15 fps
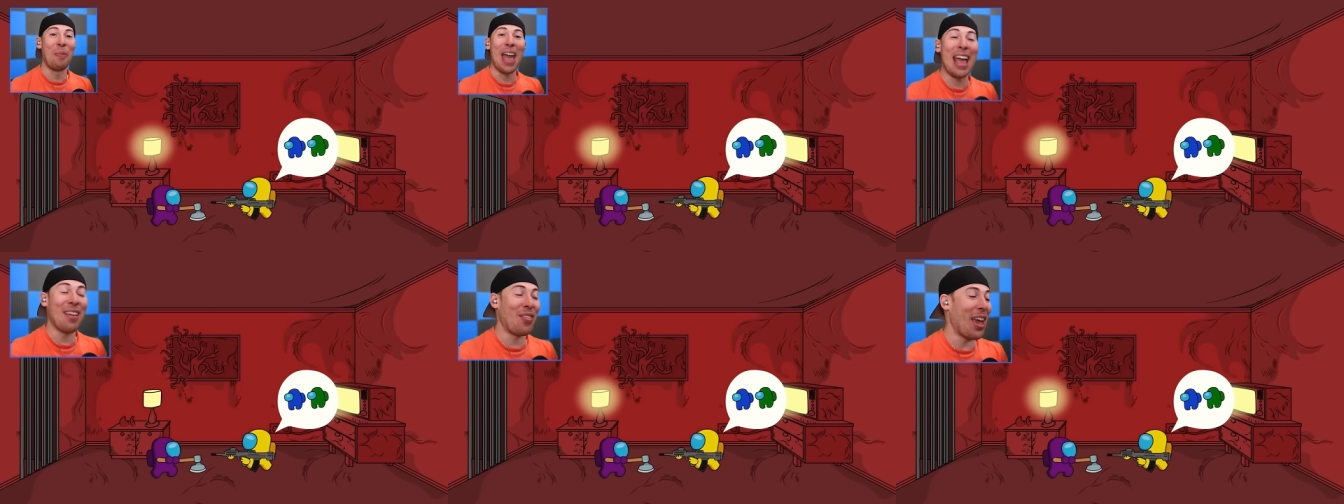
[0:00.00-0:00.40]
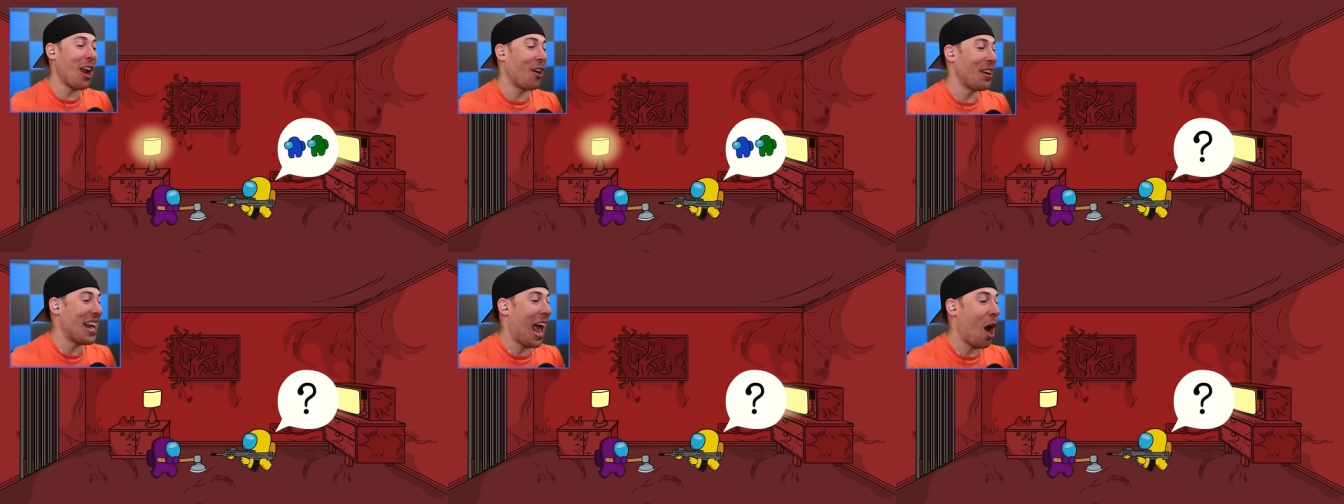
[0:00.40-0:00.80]
They
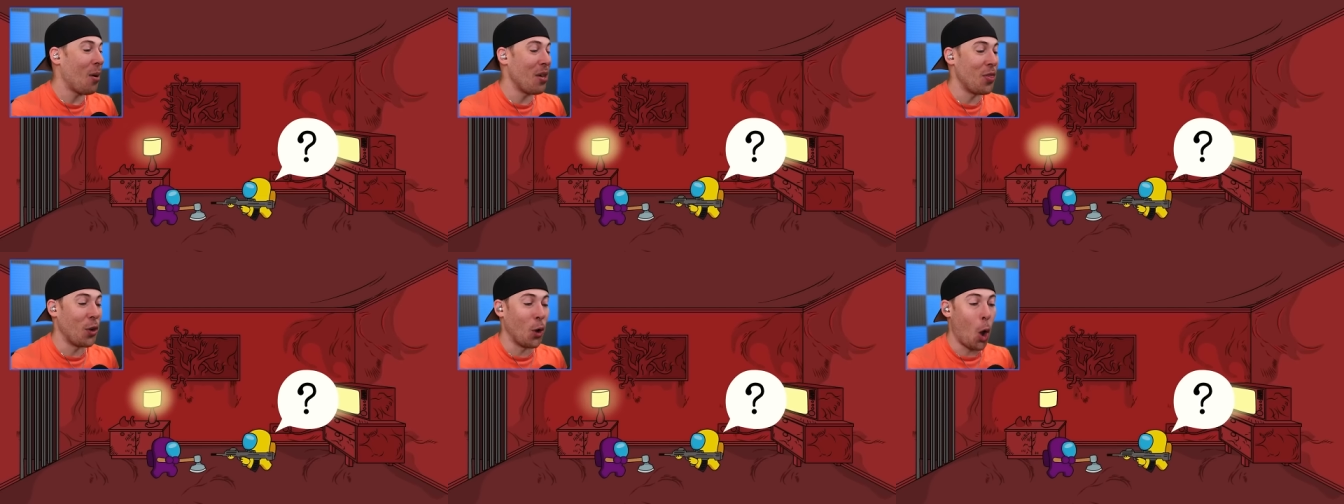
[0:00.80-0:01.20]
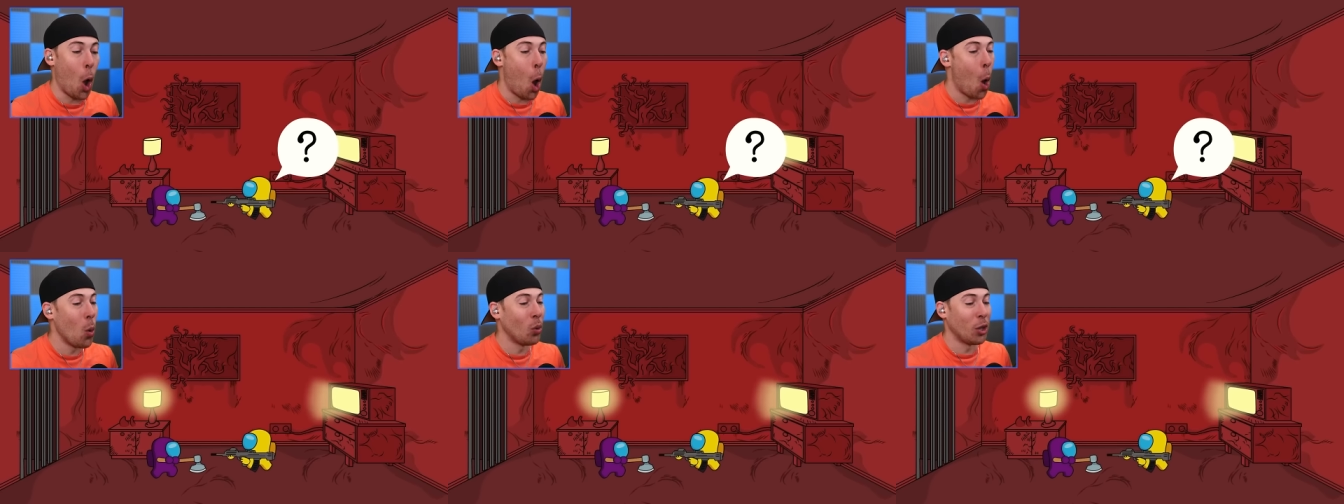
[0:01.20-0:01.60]
are now in their
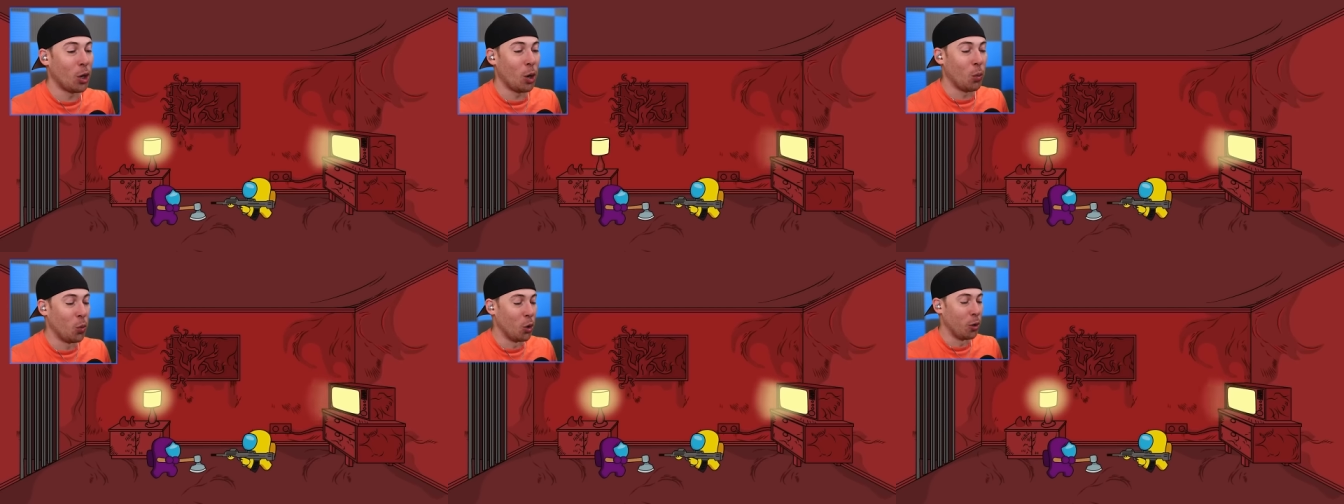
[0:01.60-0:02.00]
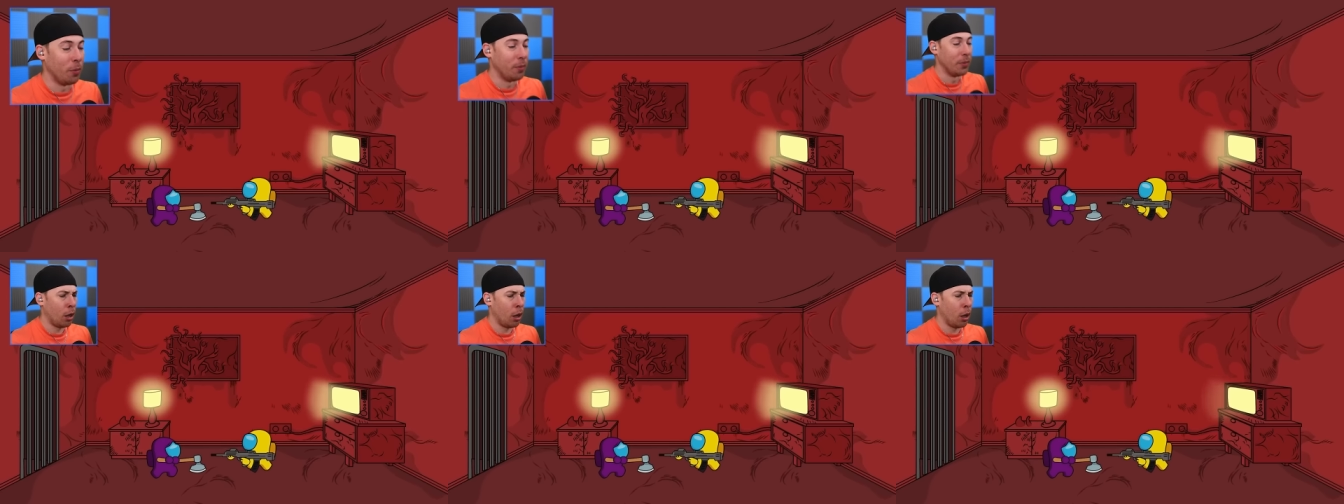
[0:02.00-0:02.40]
own little
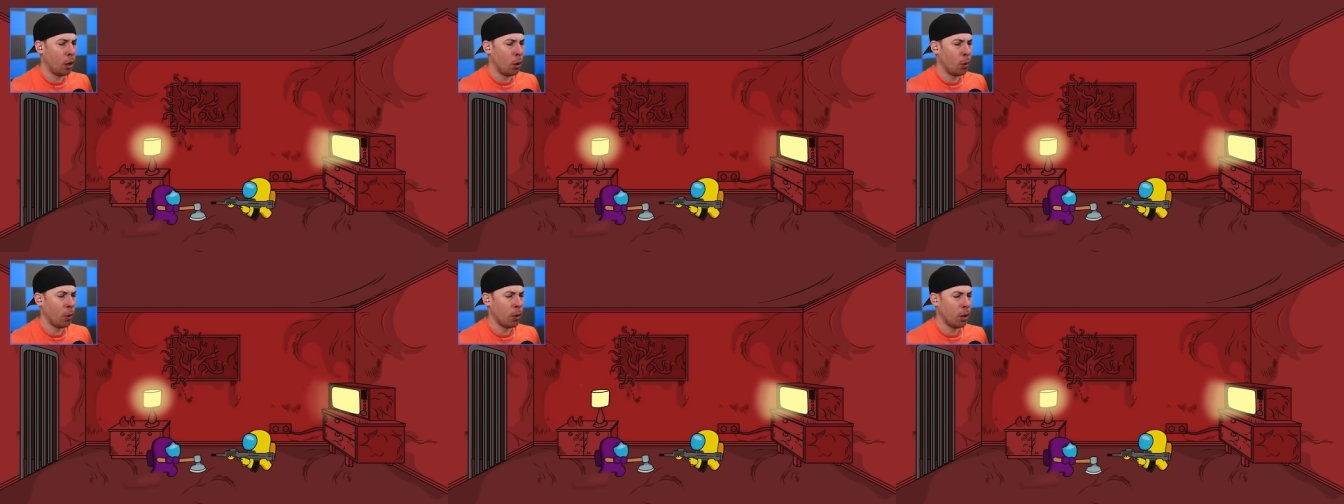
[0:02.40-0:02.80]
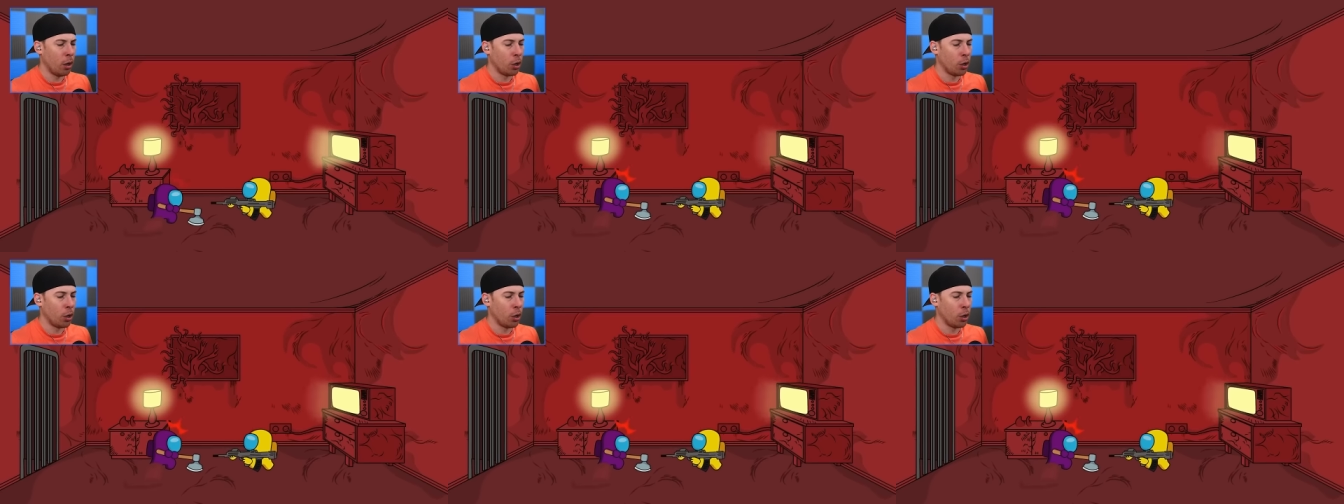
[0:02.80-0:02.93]
room. Uh-oh.